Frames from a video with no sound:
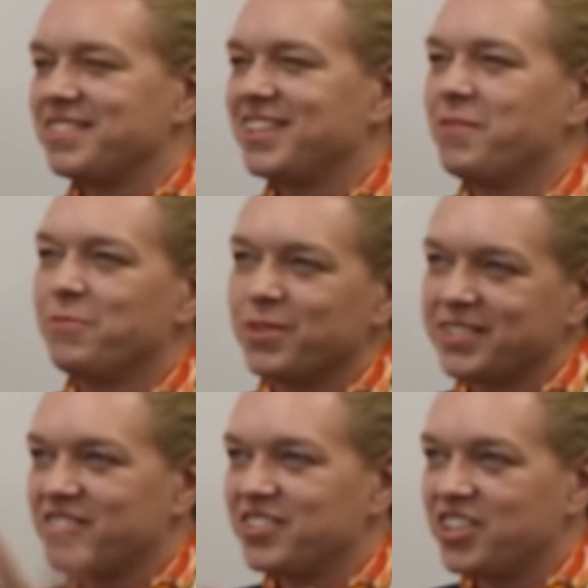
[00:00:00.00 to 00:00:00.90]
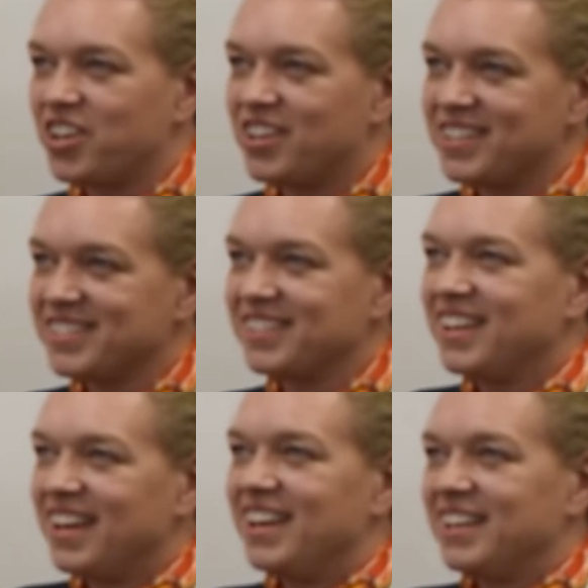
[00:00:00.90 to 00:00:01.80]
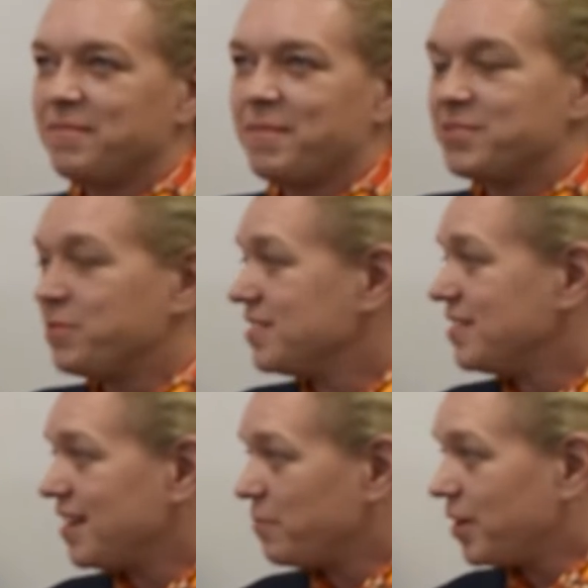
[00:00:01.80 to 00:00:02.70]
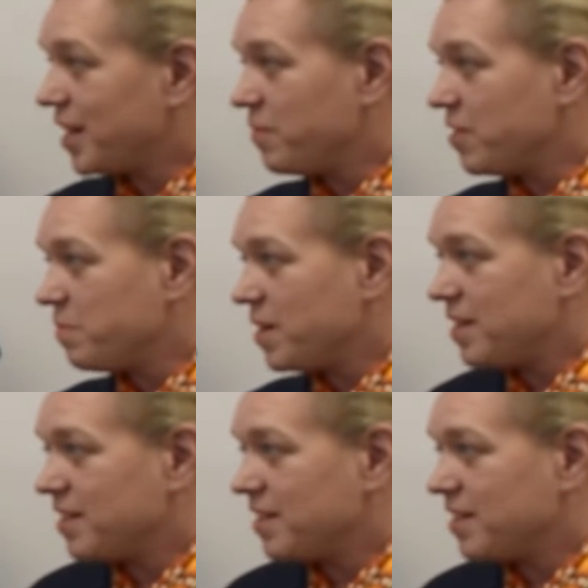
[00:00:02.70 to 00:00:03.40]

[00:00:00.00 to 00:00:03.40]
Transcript: the time I've walked 100 yards. And imagine what it's like working with me.